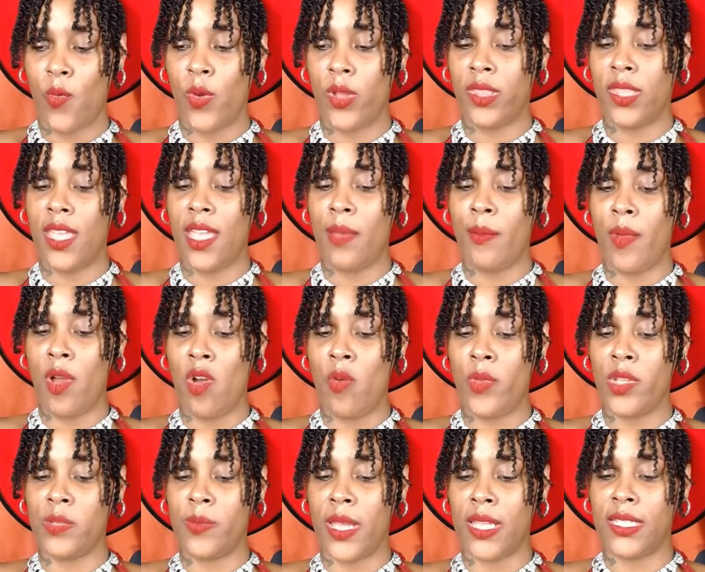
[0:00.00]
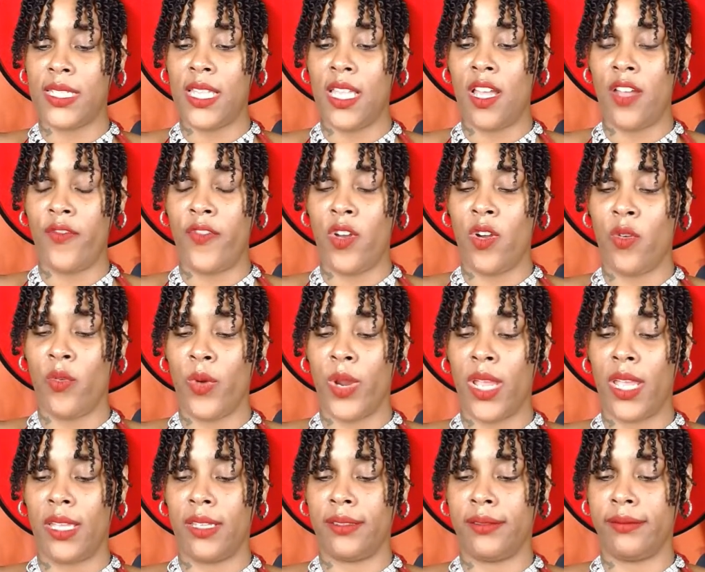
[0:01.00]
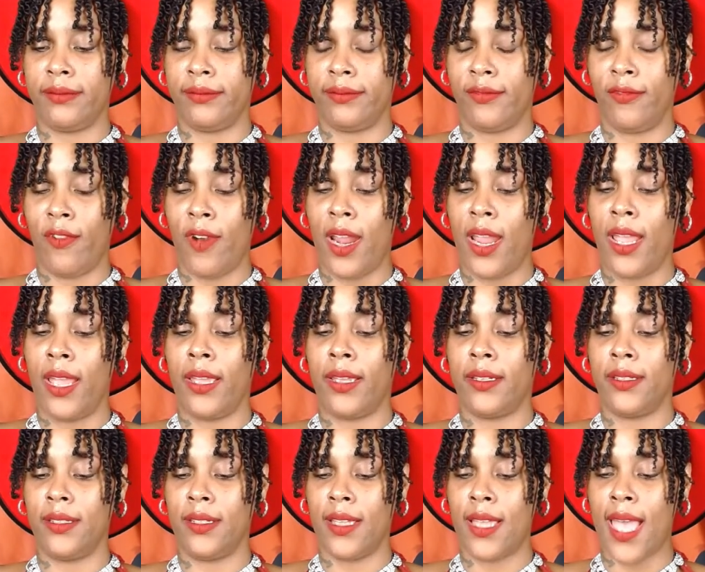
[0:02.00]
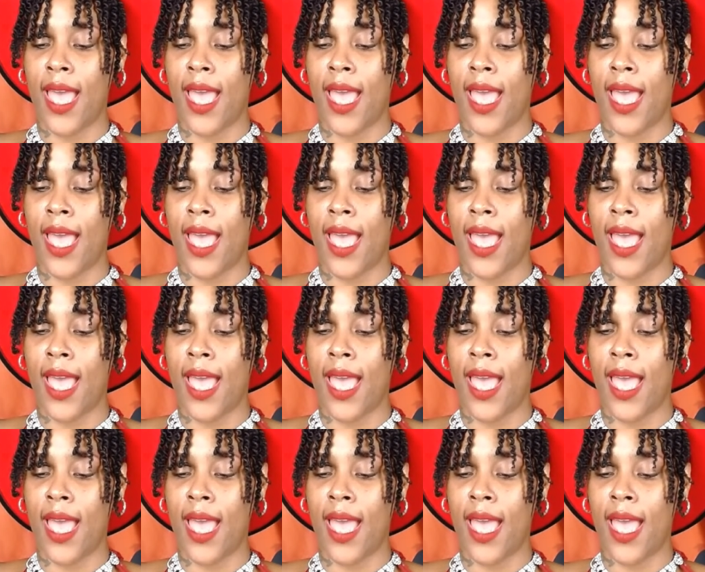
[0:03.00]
Within moments, my cell phone rang.